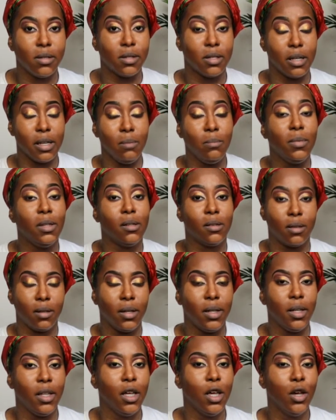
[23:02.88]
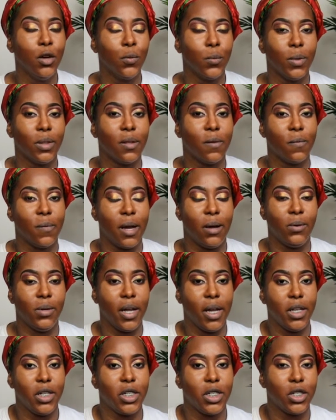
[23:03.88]
seamlessly with the
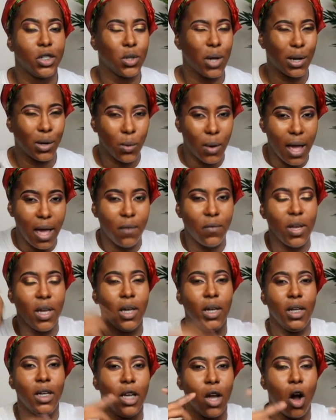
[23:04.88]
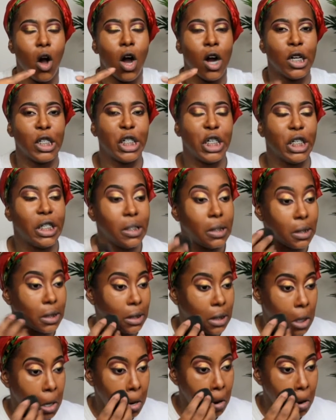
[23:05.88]
foundation, so I don't have any harshness.